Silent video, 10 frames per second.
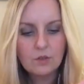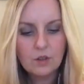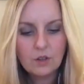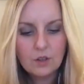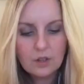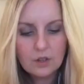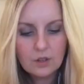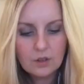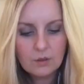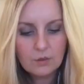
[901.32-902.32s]
wrong.
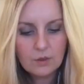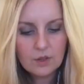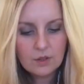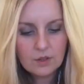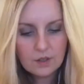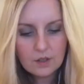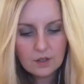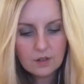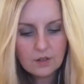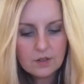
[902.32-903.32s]
What on
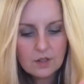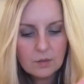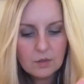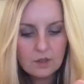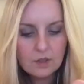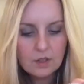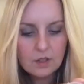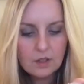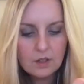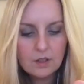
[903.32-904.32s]
earth has happened here?